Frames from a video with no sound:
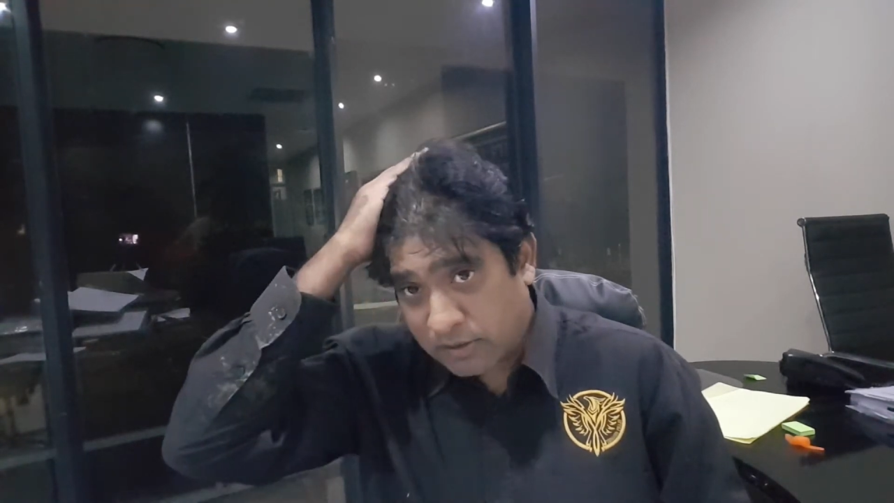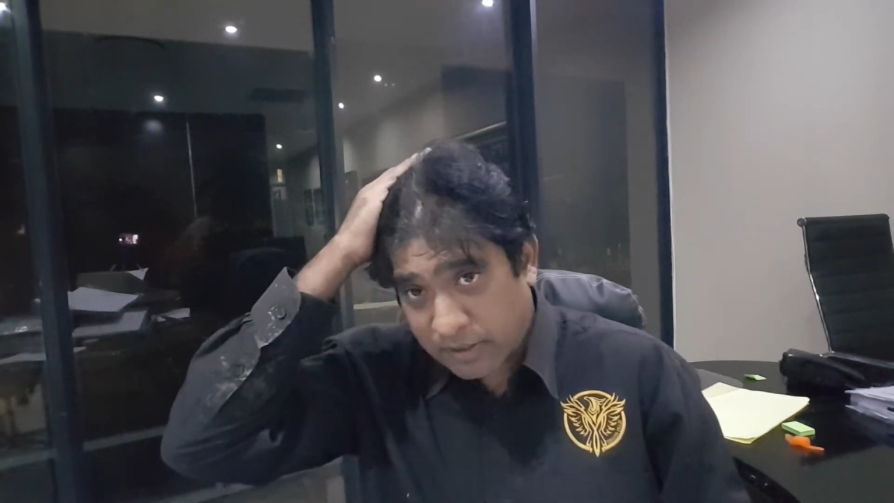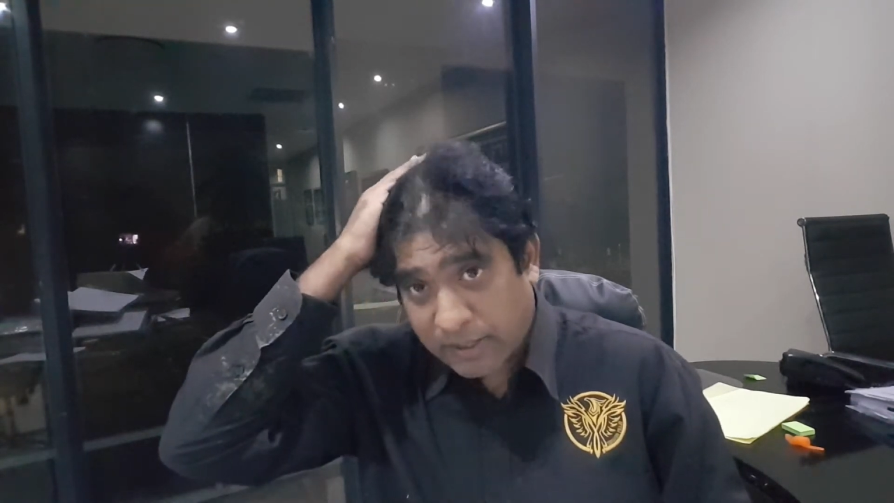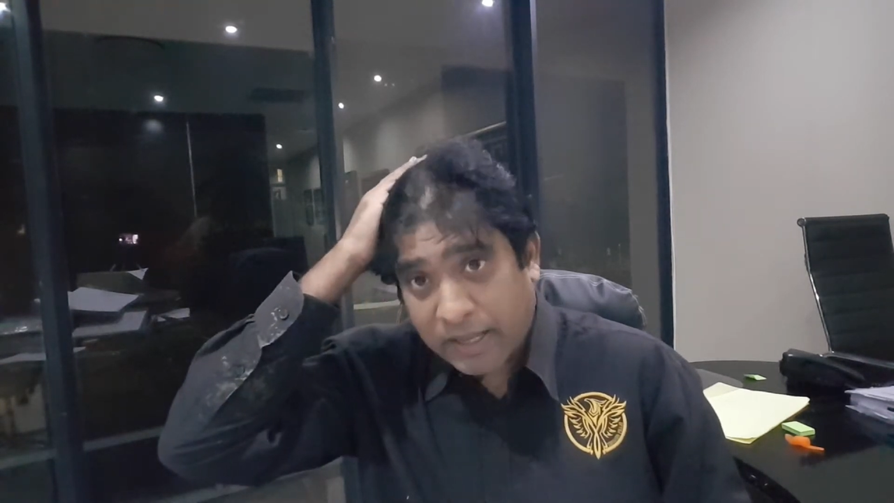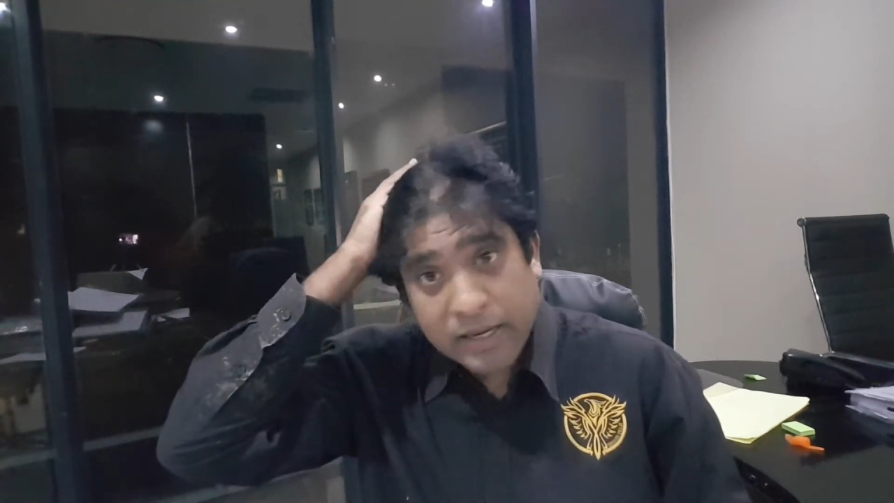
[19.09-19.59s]
that
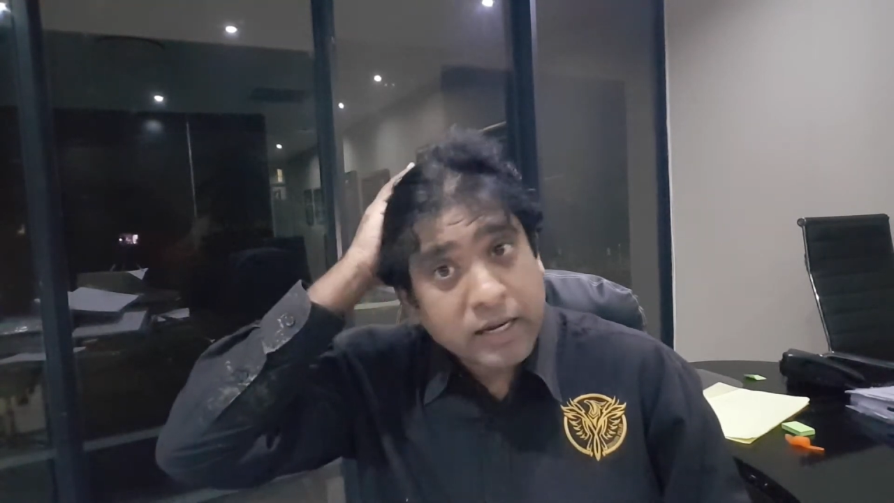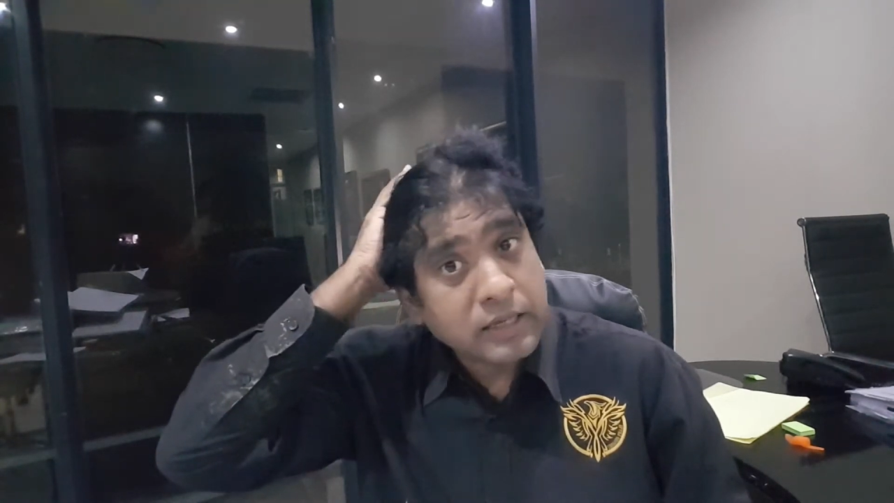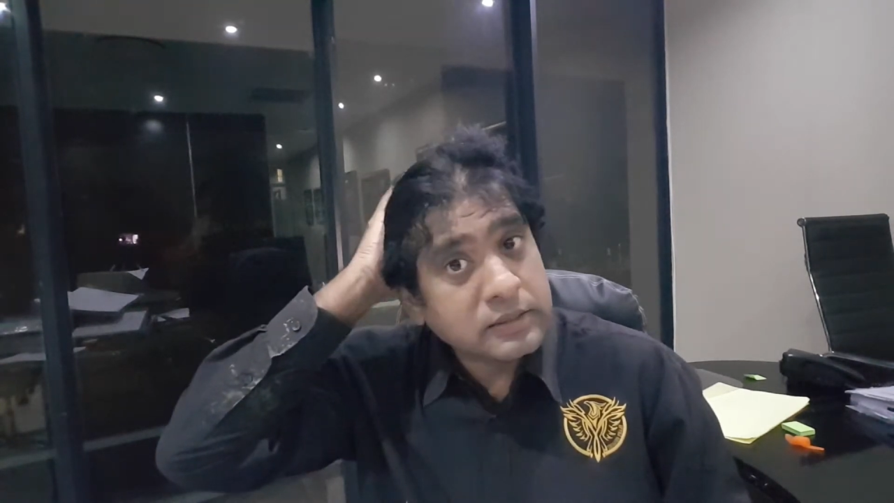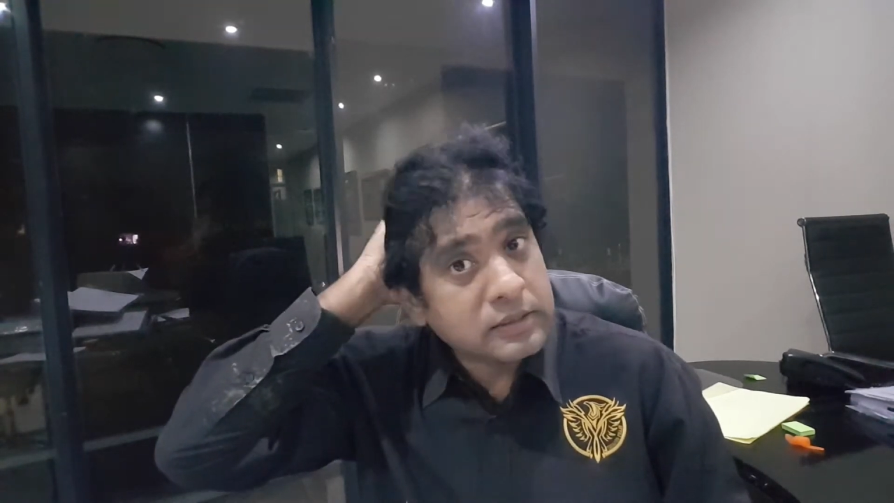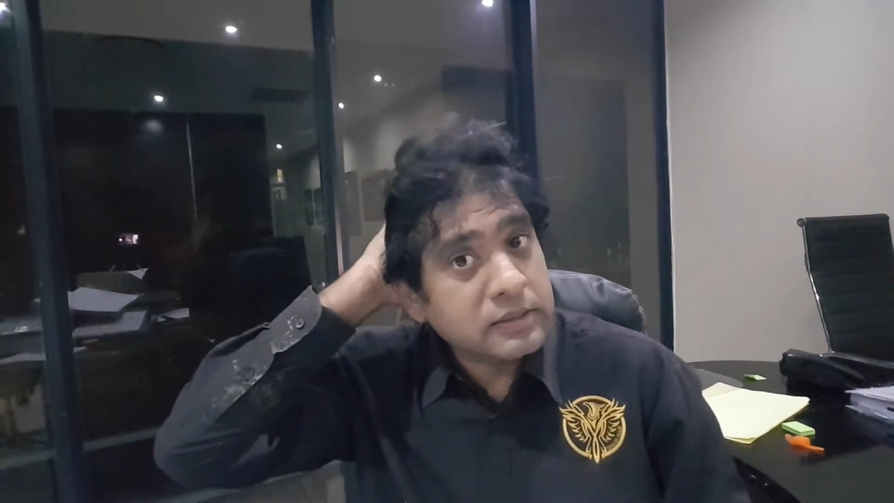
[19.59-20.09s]
a
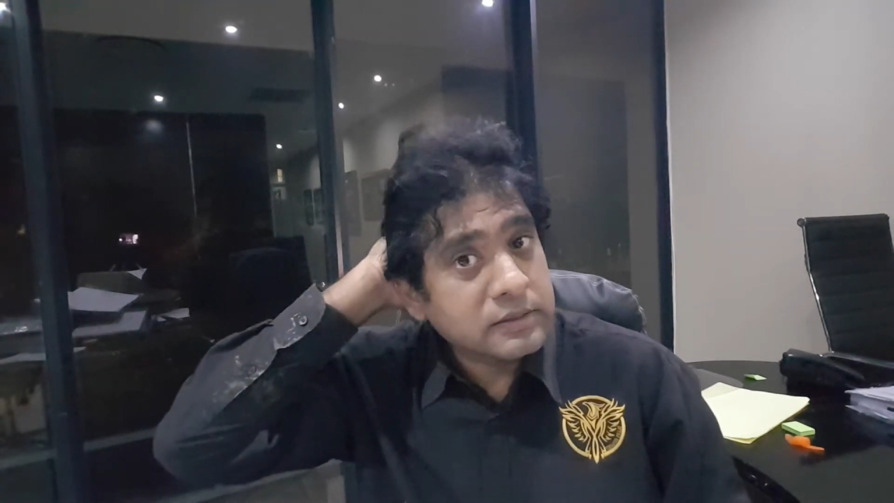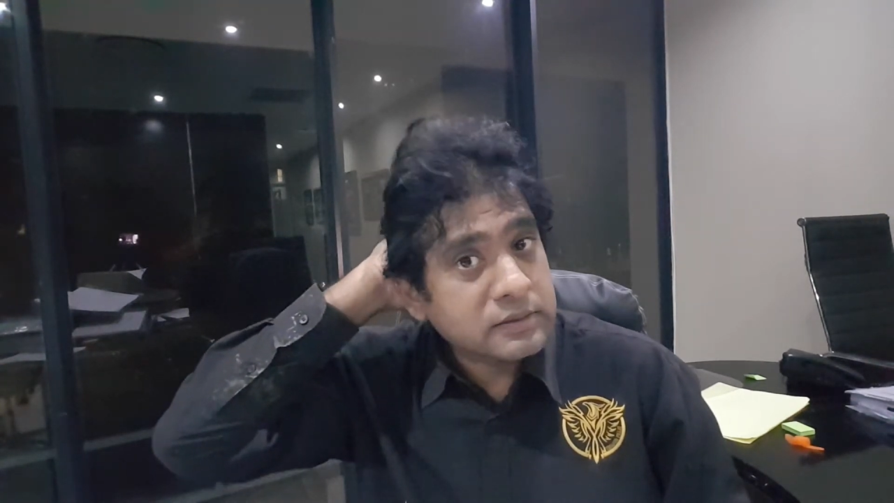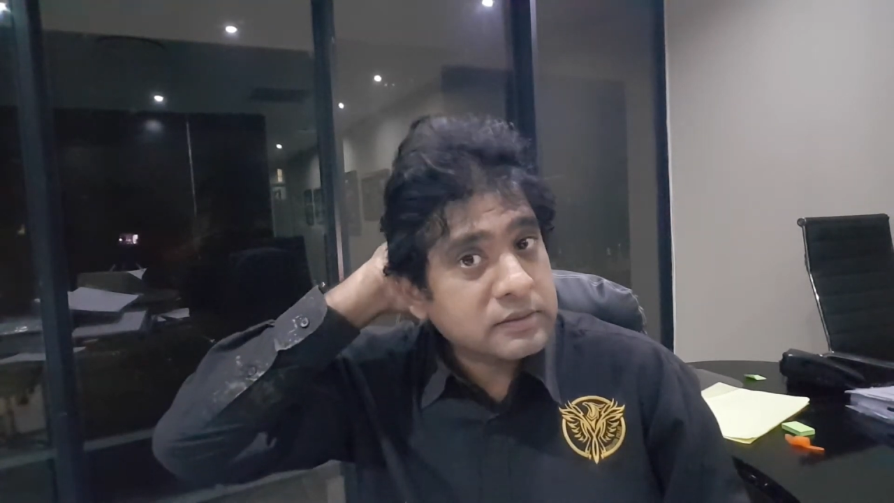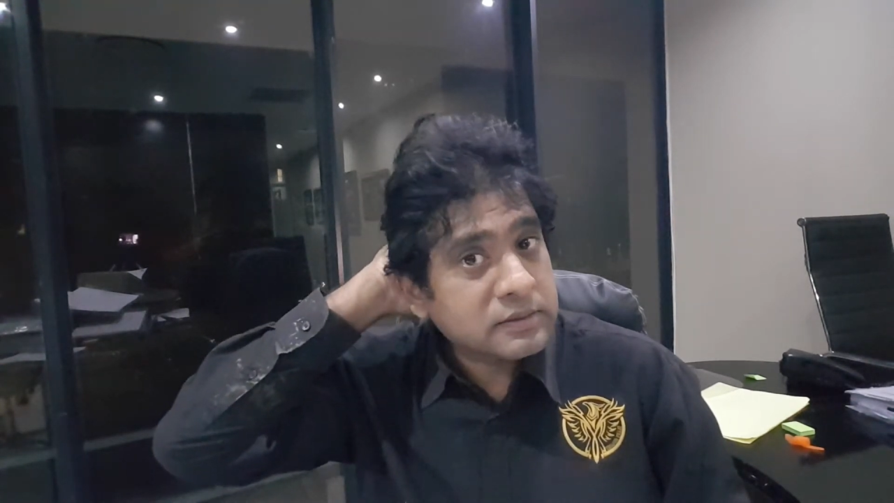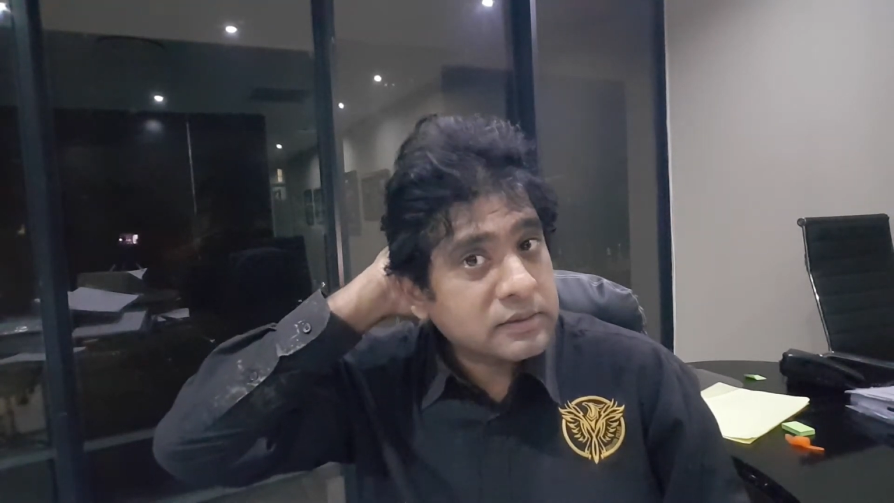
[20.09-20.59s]
haircut is